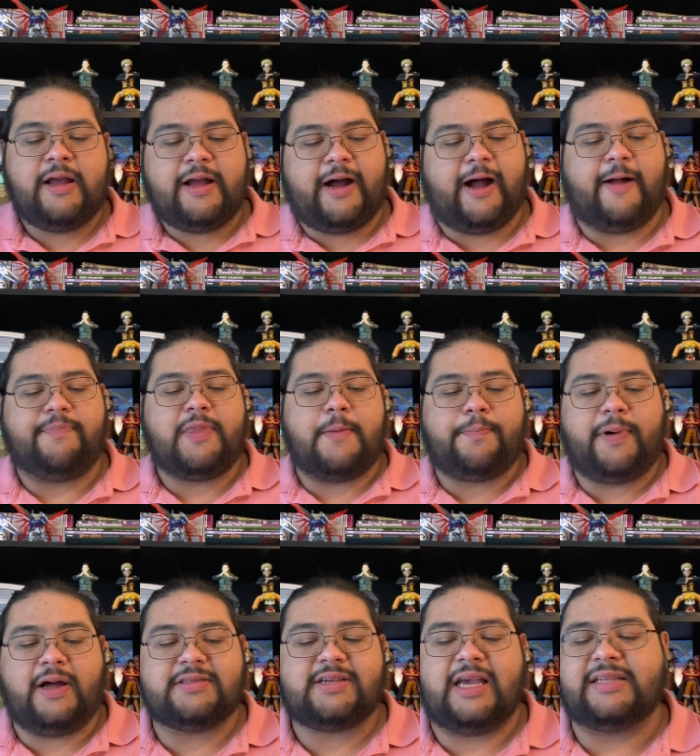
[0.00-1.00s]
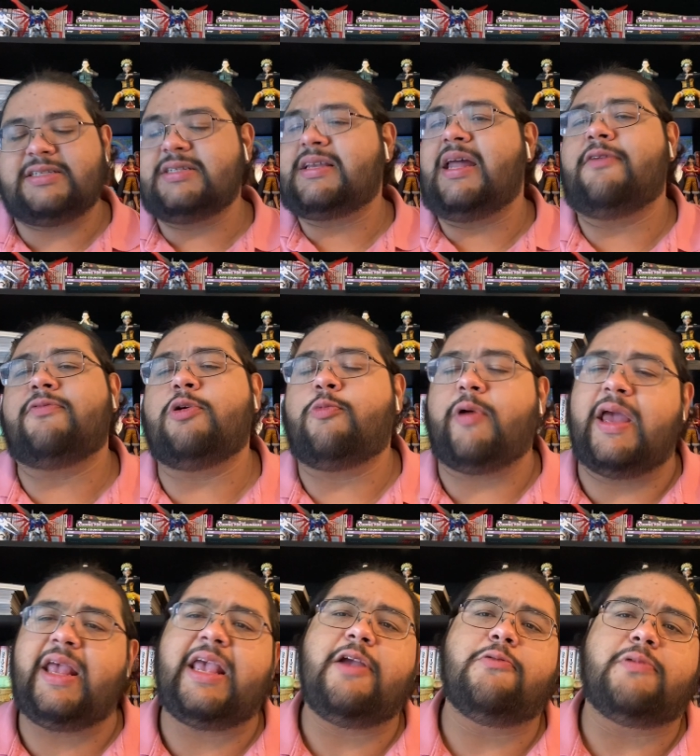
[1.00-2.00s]
Um, but it's just kind of the way
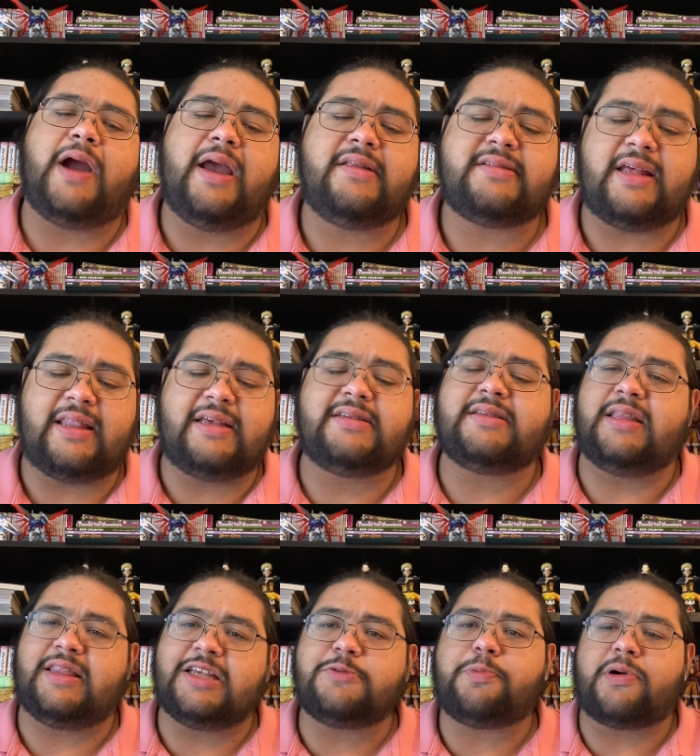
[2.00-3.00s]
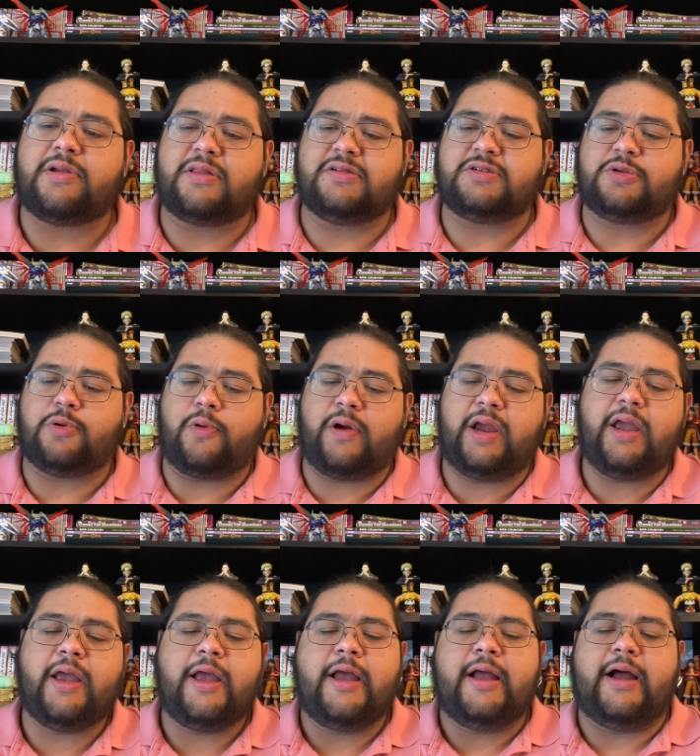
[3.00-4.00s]
he writes, at least in this part of the
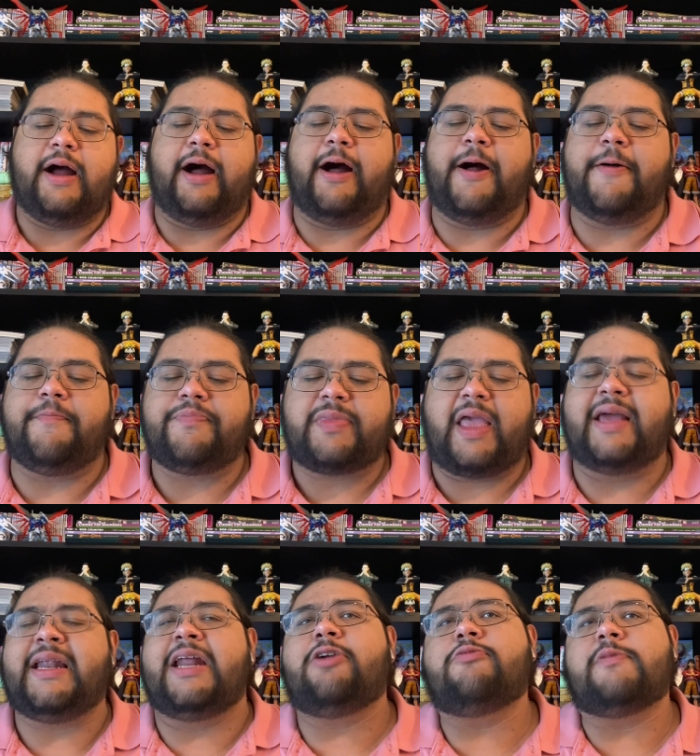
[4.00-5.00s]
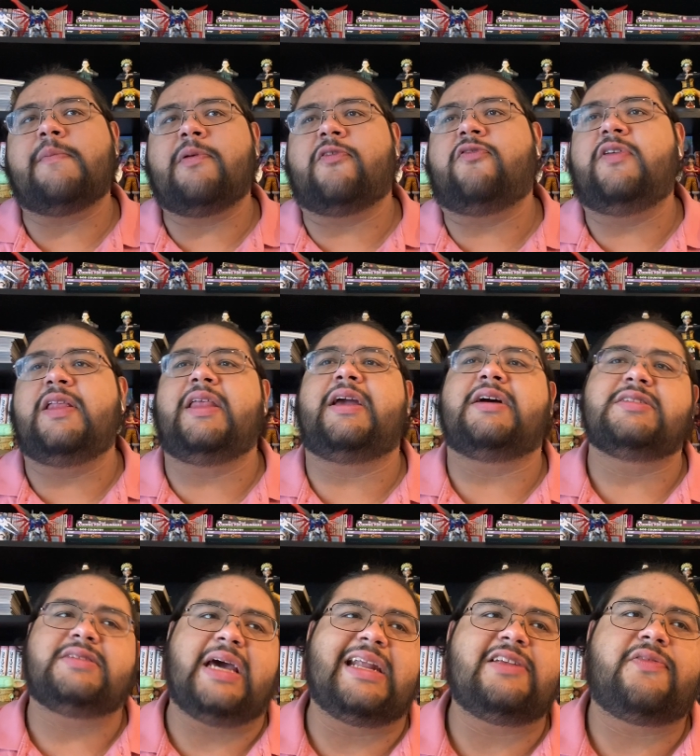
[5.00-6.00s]
story. Um, and I don't remember feeling
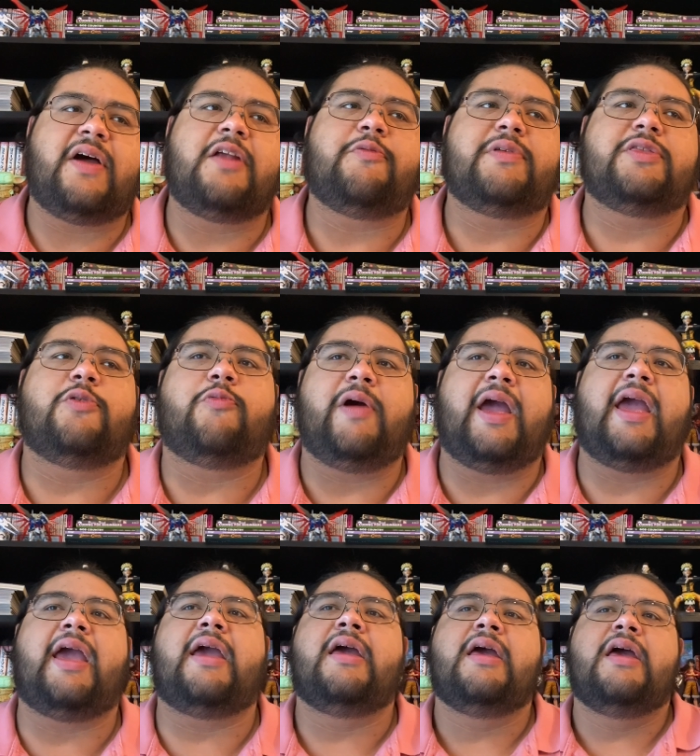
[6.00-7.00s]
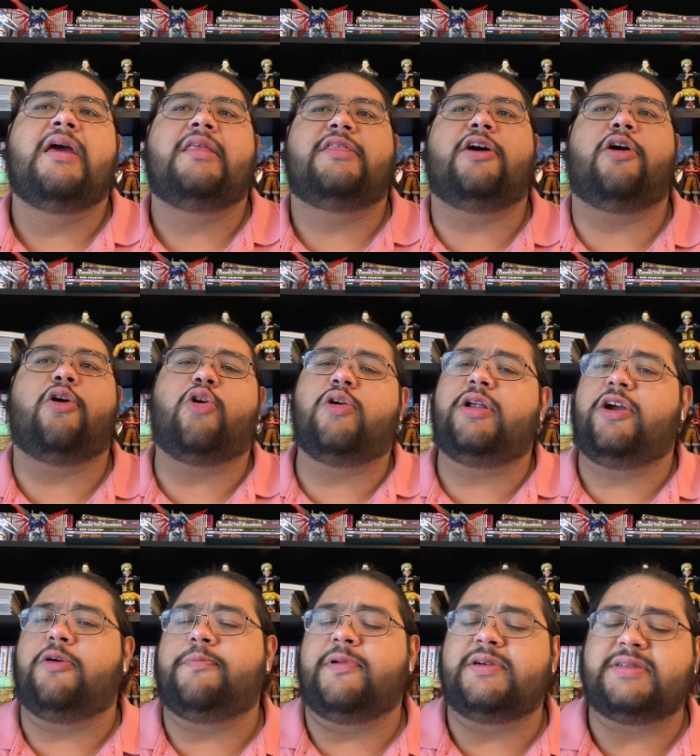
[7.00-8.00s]
unsatisfied with the way the
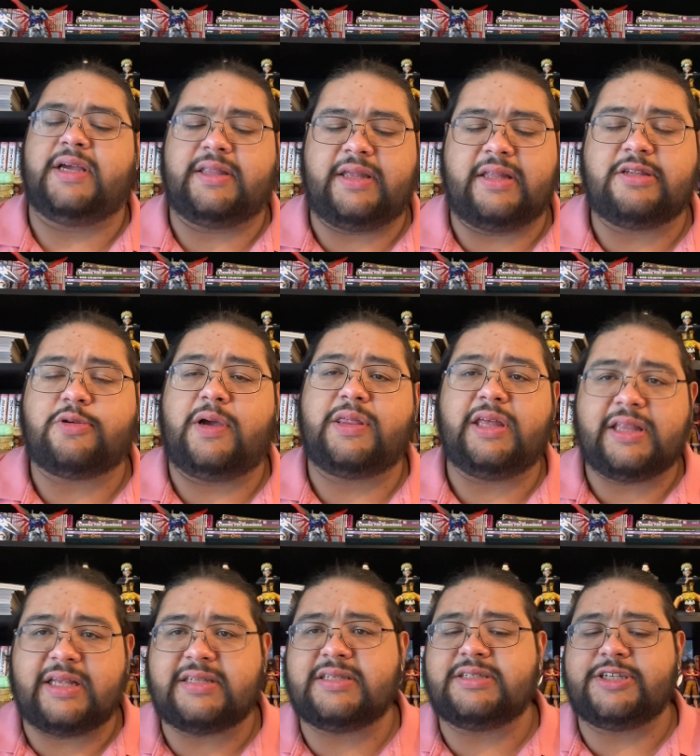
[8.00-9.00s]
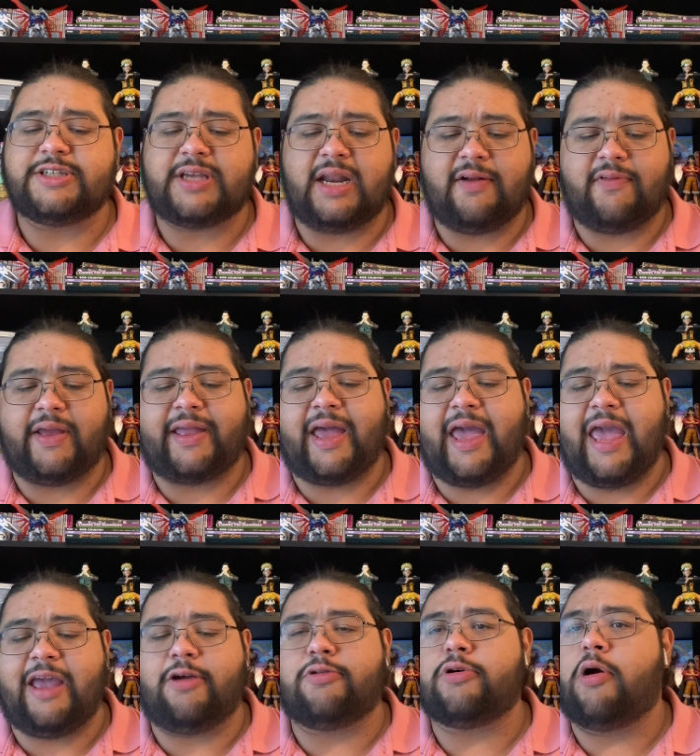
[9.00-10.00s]
earlier books ended. So I think this is just kind of like
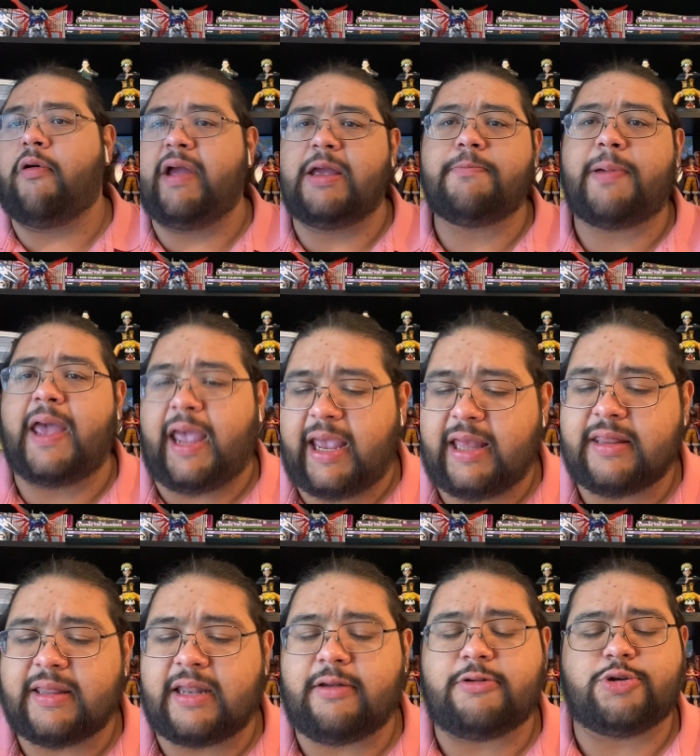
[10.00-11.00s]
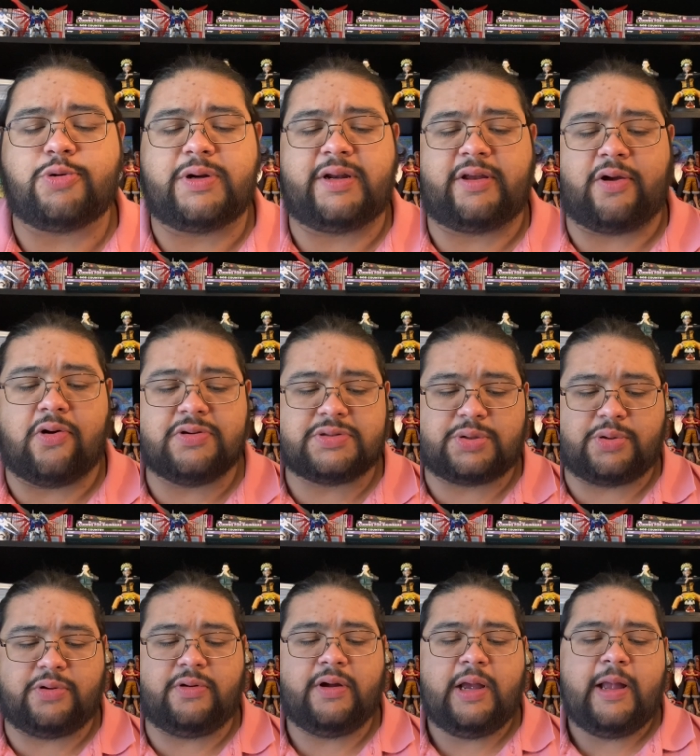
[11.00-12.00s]
a growing pain that Jordan goes
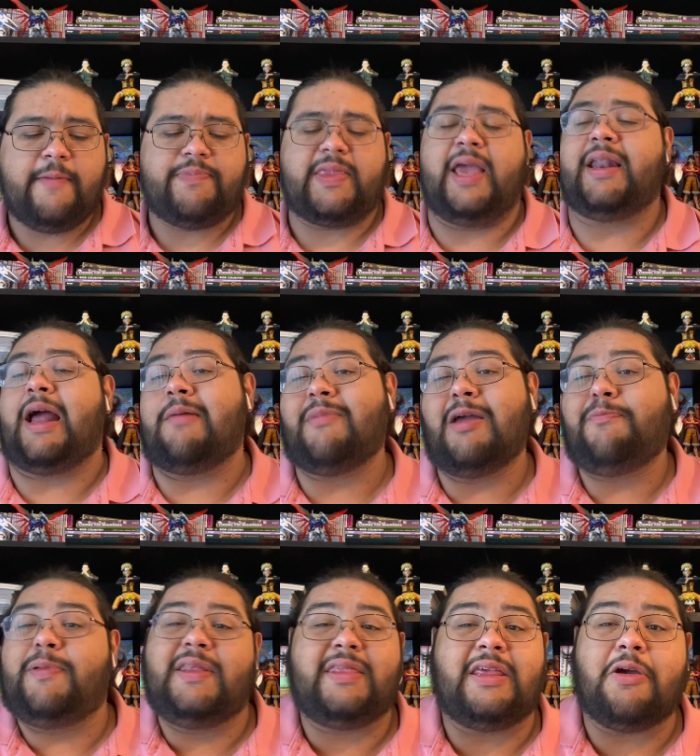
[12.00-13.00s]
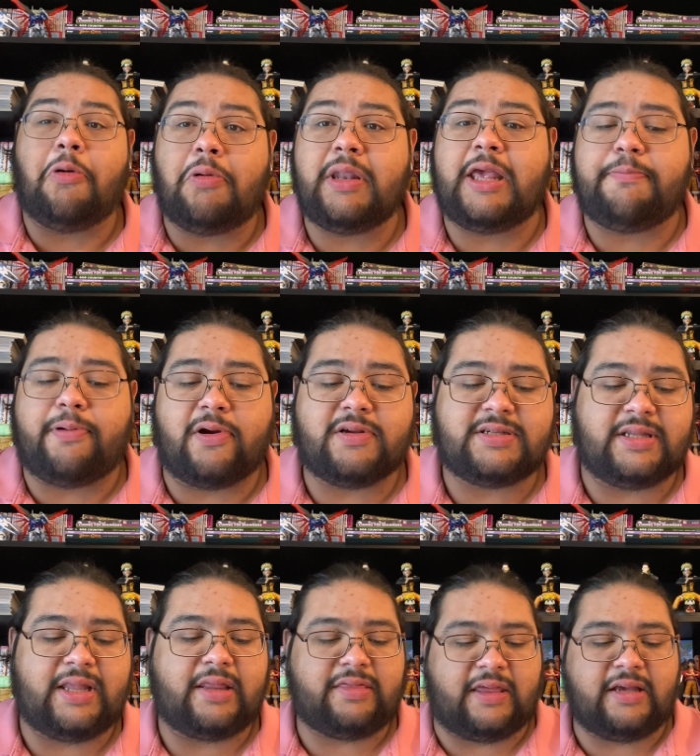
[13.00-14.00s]
through. And I might be the only person
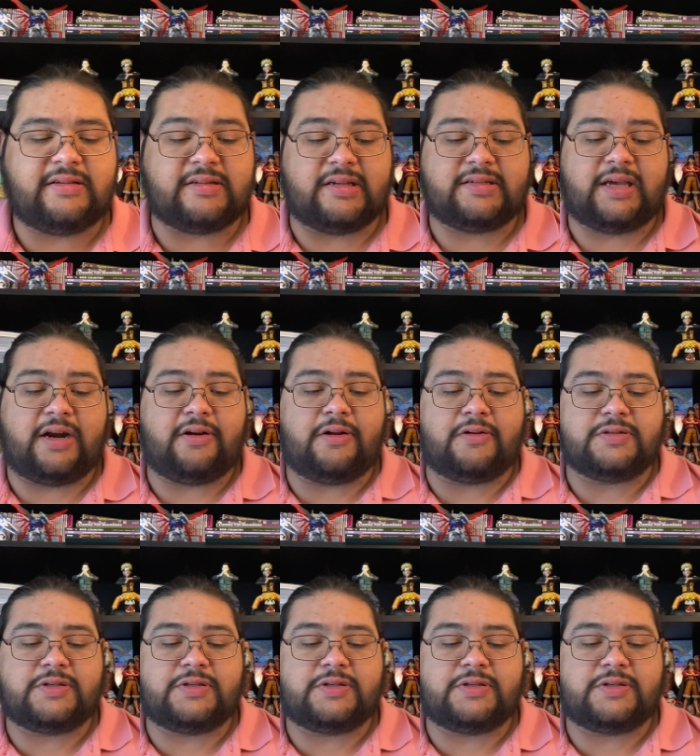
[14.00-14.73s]
that thinks this. I don't know.